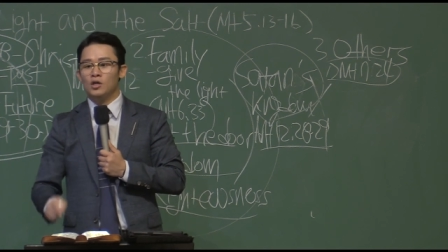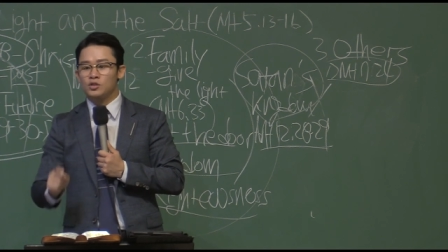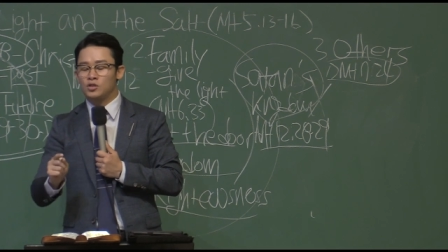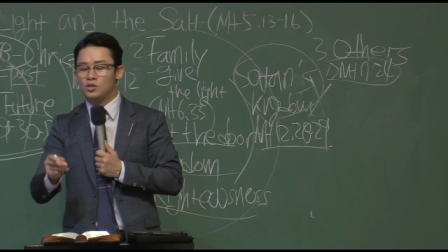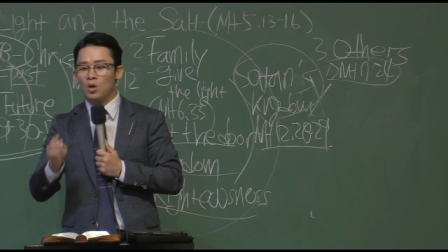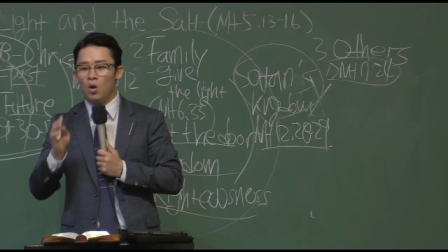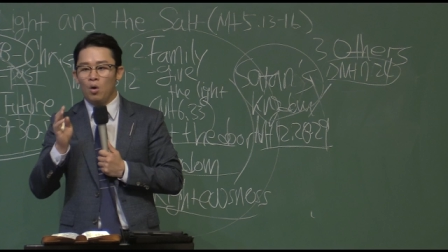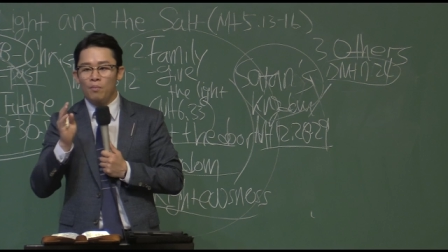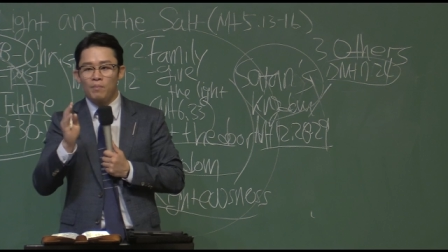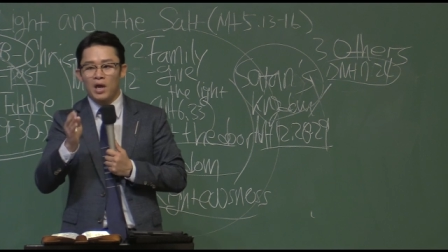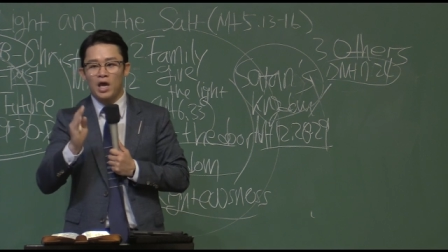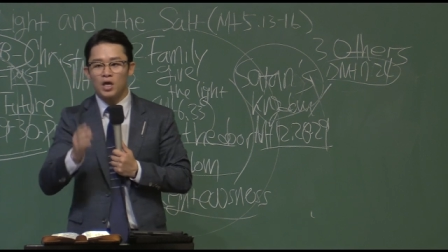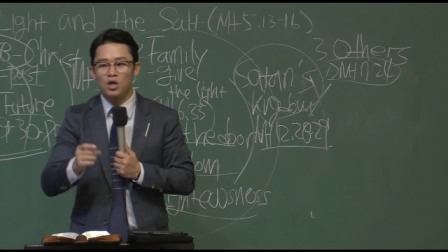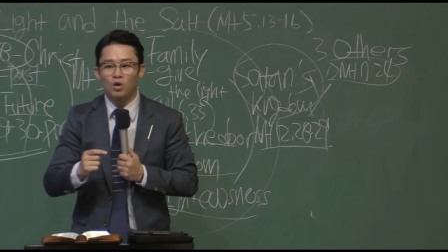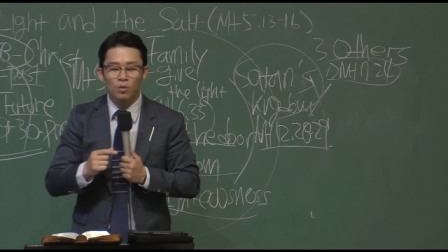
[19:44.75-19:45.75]
So
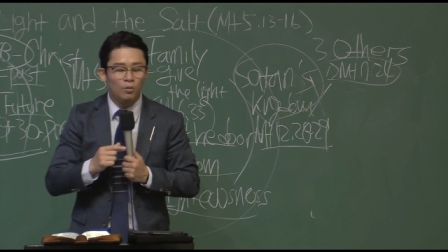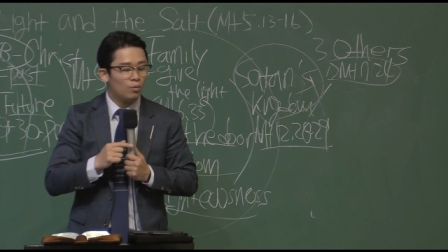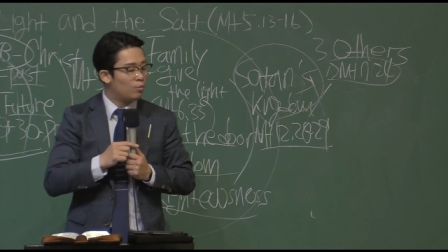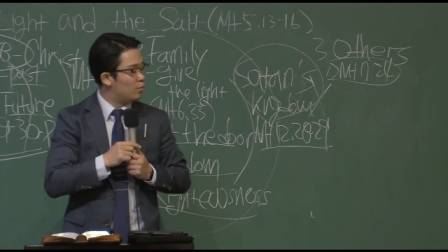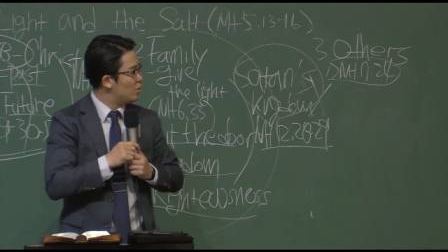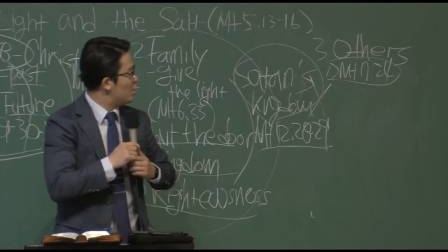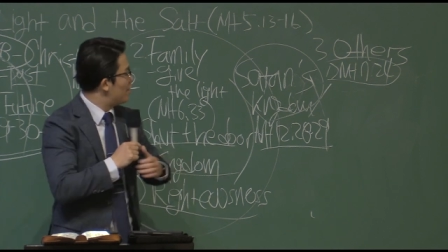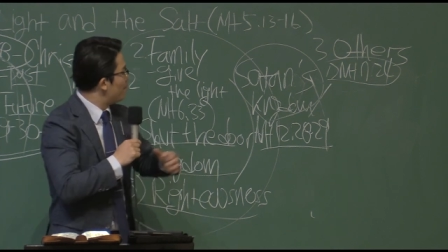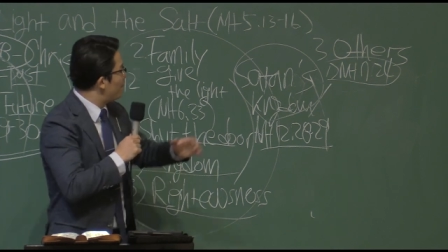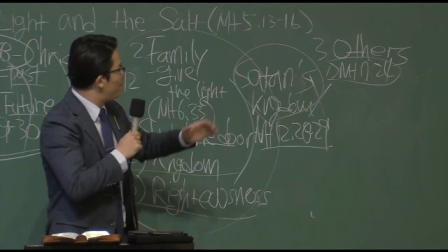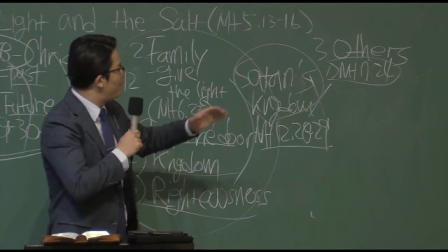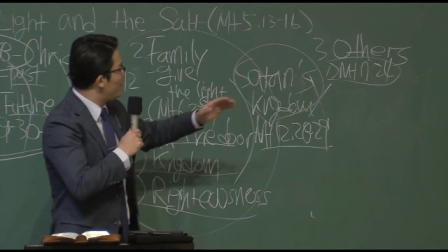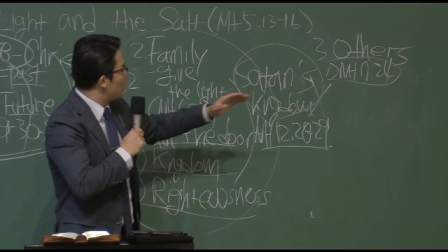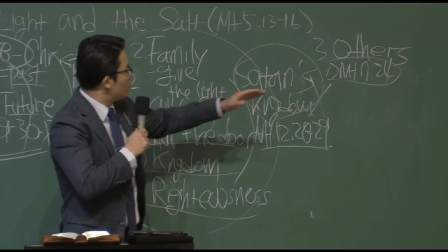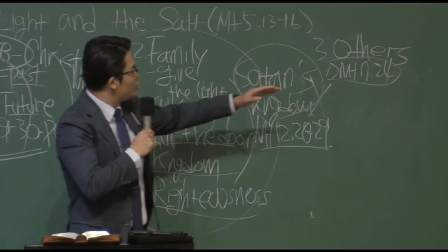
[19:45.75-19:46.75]
may you
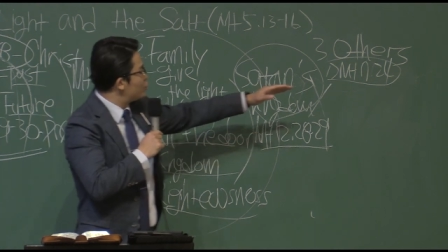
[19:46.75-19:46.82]
Build